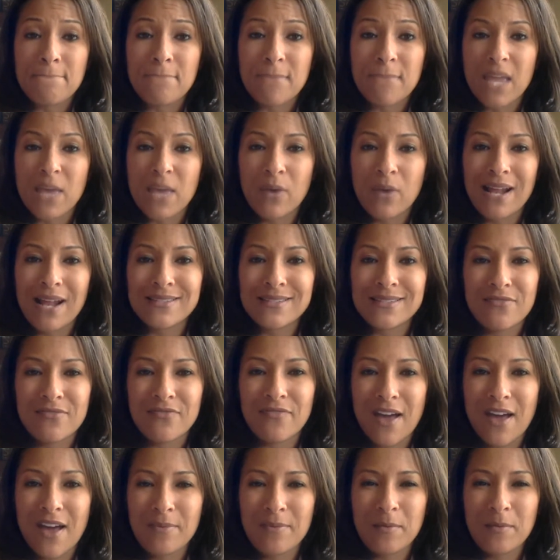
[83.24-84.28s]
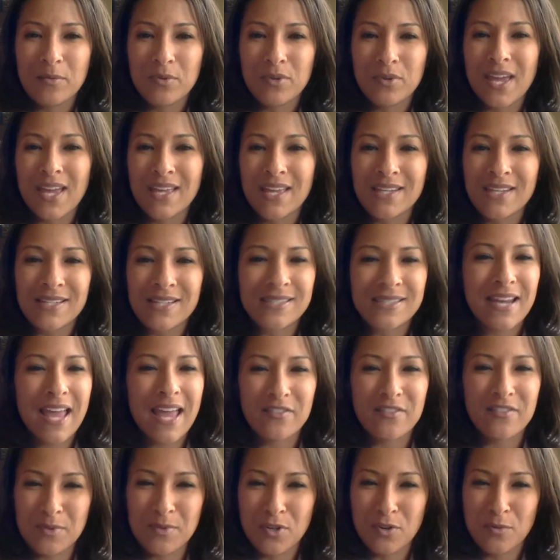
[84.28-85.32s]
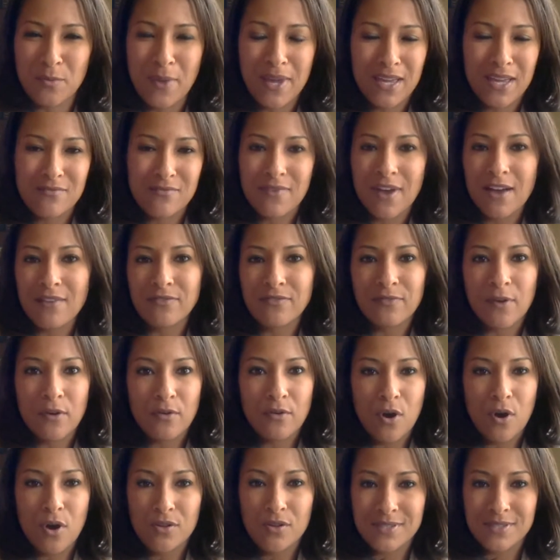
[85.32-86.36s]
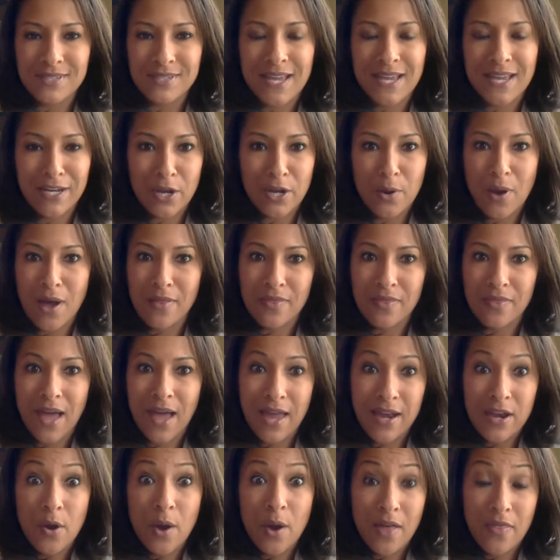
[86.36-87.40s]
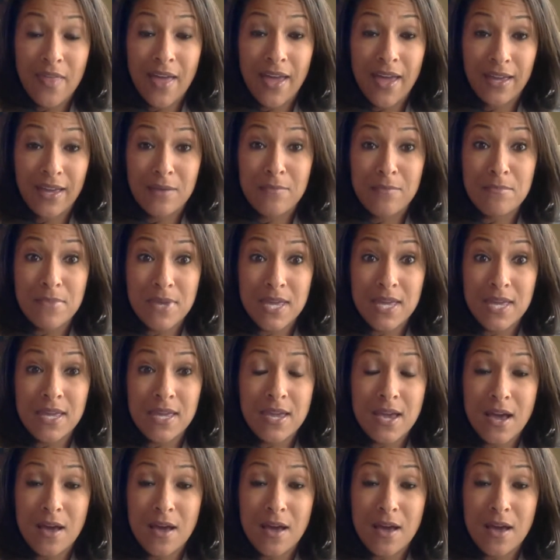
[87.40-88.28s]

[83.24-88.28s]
And when I say 5 people a day, it doesn't have to be you're making 5 phone calls, because I know how that can be.